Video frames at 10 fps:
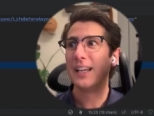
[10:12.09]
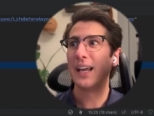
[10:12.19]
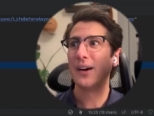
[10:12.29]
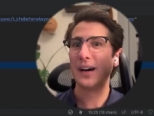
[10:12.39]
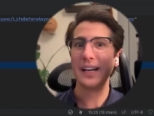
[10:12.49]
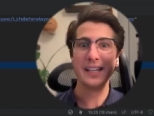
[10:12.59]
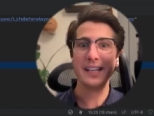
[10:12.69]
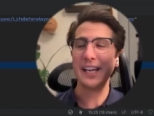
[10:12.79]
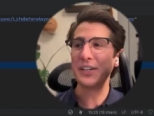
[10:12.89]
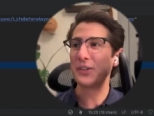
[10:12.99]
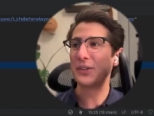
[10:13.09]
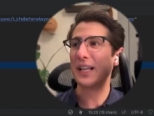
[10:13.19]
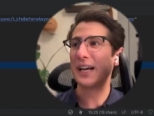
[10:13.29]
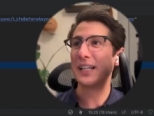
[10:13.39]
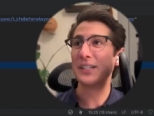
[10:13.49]
Now, I didn't enter a
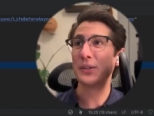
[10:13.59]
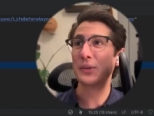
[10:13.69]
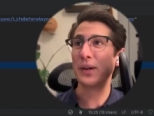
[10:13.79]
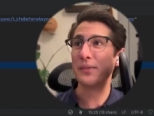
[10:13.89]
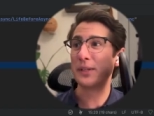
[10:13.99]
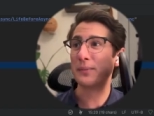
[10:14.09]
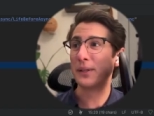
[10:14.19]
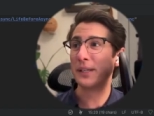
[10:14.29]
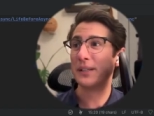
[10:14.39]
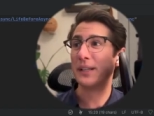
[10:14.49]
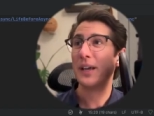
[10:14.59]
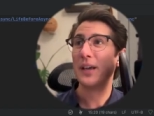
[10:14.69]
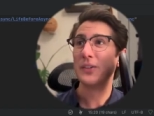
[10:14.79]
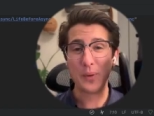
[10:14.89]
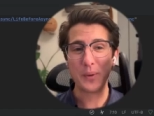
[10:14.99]
line until the gravy completed.
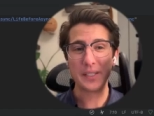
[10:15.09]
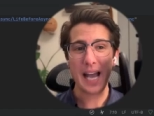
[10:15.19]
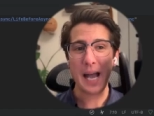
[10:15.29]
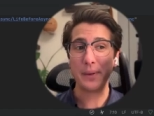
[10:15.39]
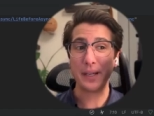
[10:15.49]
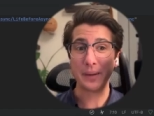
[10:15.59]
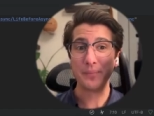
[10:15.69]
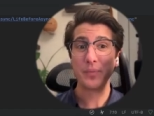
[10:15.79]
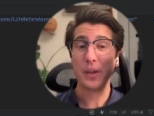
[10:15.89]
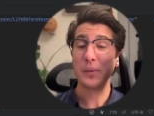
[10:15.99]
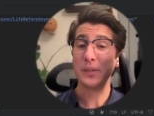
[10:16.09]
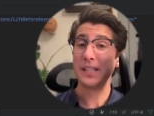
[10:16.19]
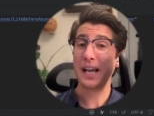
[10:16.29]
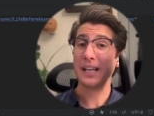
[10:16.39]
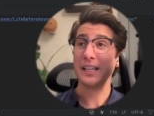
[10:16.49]
What was happening was
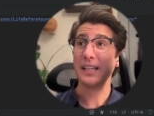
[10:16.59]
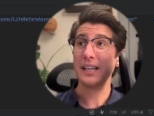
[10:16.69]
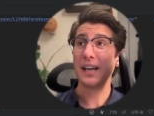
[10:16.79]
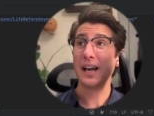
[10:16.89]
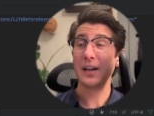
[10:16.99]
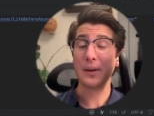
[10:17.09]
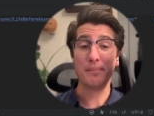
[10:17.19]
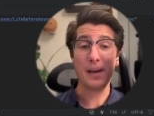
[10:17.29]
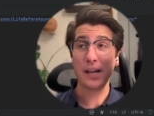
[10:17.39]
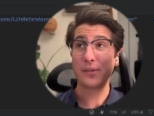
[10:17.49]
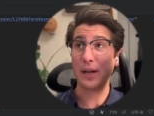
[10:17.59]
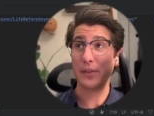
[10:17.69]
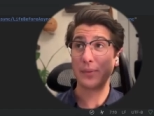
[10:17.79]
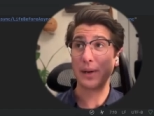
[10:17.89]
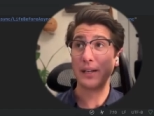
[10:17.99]
that on a
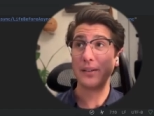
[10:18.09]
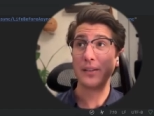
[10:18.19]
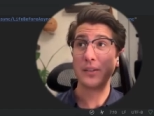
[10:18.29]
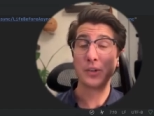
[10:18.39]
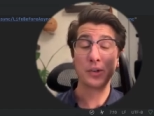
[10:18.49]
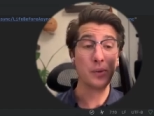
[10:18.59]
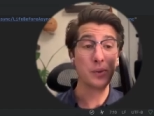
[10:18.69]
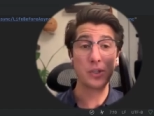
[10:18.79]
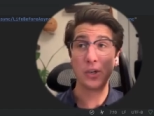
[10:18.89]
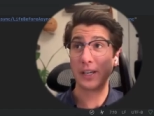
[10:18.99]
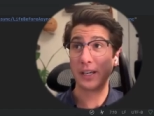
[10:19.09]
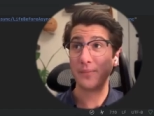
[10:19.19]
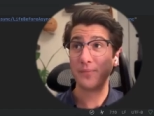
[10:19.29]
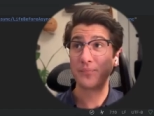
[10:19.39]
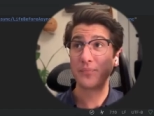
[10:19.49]
background thread, the turkey was cooking.